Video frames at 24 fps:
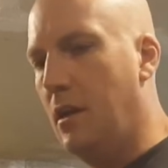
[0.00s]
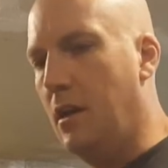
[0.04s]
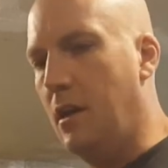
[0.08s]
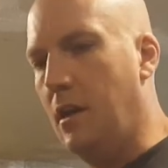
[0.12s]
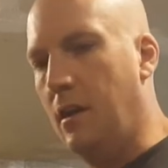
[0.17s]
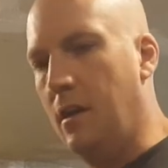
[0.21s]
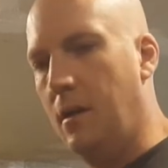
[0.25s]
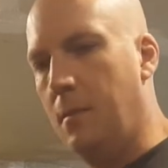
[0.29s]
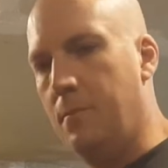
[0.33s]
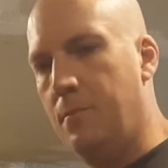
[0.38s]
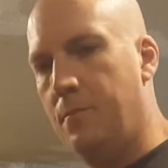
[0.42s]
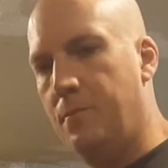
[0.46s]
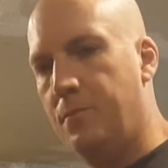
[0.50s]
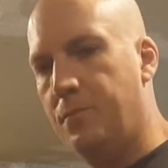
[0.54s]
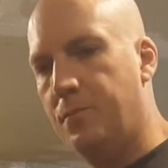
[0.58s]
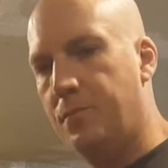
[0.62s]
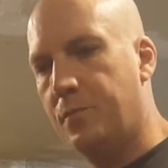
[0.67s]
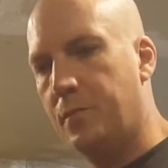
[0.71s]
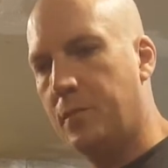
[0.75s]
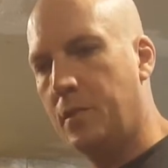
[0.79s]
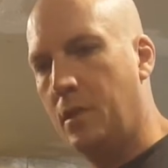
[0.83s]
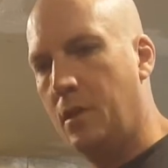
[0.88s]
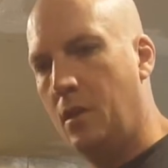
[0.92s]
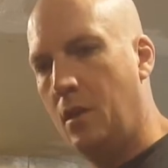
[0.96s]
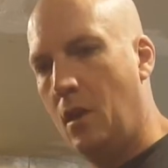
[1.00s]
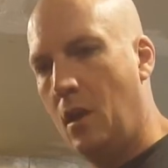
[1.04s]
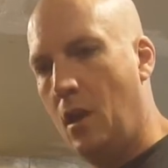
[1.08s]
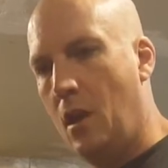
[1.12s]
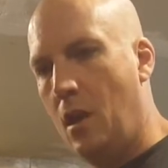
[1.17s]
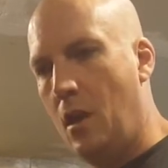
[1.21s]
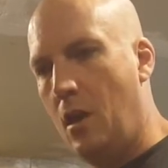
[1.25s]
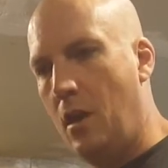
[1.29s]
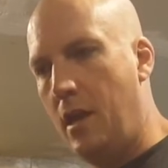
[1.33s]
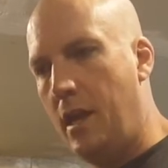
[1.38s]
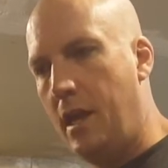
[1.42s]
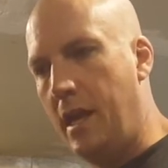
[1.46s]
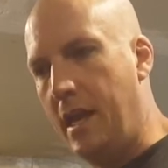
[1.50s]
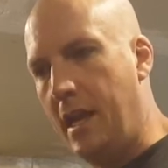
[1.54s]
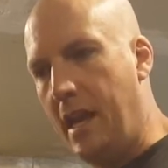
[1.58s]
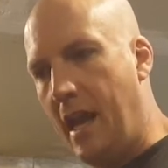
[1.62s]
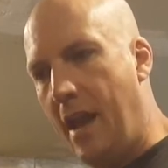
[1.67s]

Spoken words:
In